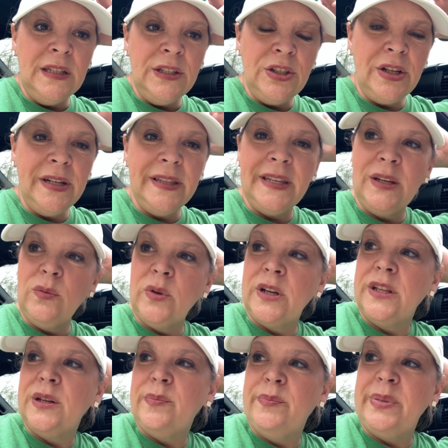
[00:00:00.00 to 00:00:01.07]
trying to think what
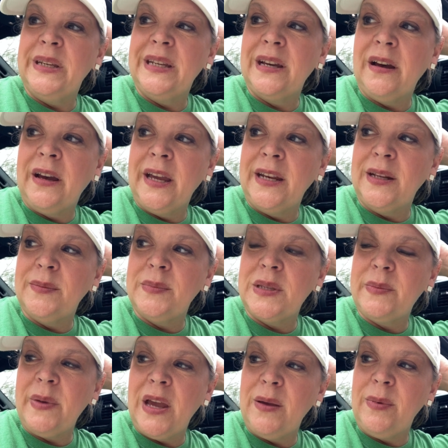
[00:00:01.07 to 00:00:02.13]
other big
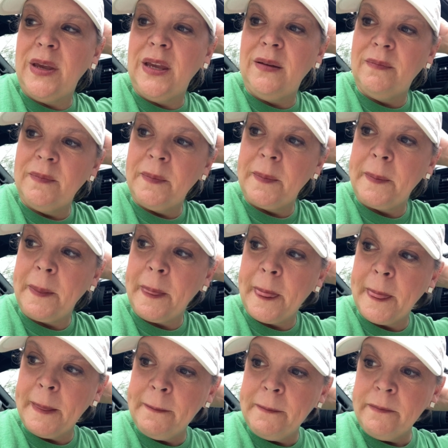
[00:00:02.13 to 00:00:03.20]
items maybe.
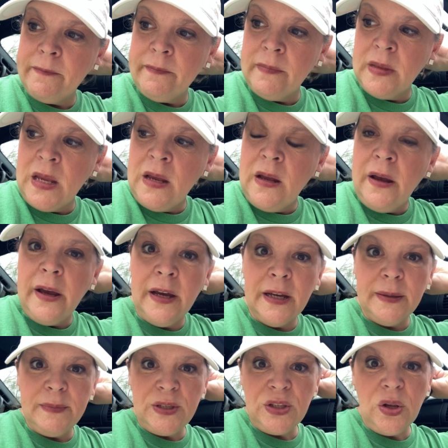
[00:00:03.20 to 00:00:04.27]

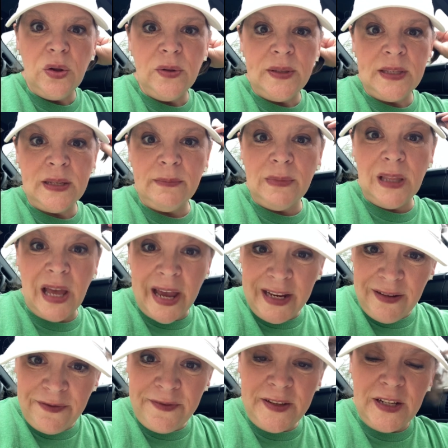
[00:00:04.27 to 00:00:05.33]
Um, sold some
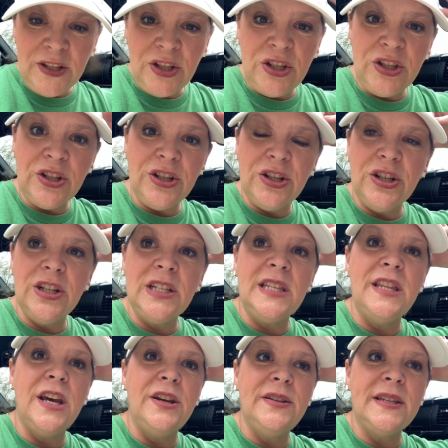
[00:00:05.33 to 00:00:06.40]
light fixtures.
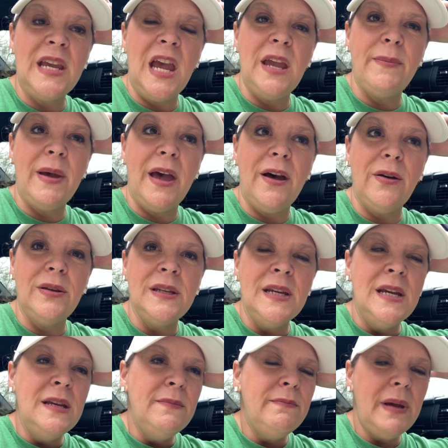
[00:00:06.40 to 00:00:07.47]
Those came out,
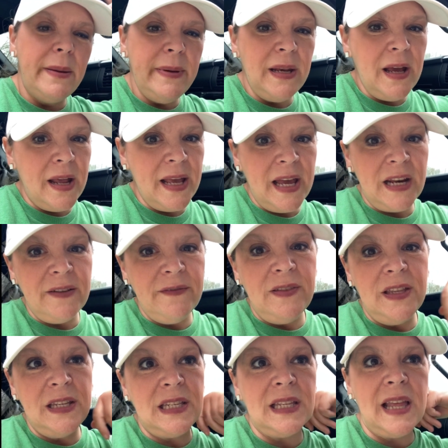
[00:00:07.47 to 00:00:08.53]
maybe not out of
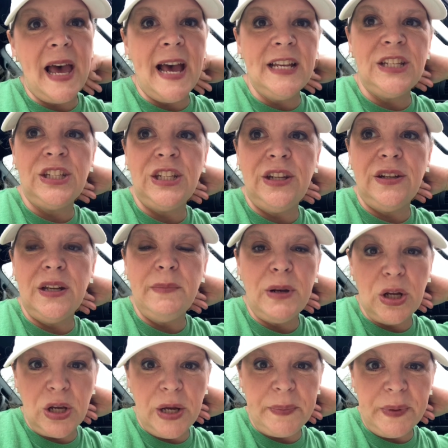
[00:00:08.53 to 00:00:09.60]
this last unit, but
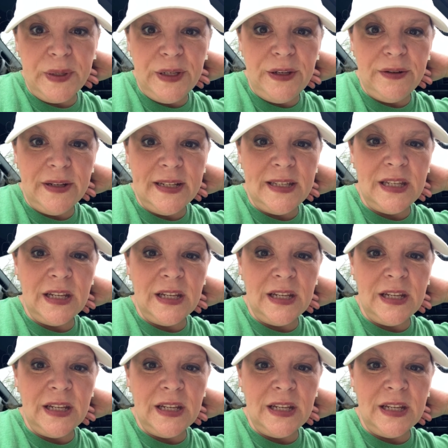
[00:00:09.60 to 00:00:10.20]
a couple of units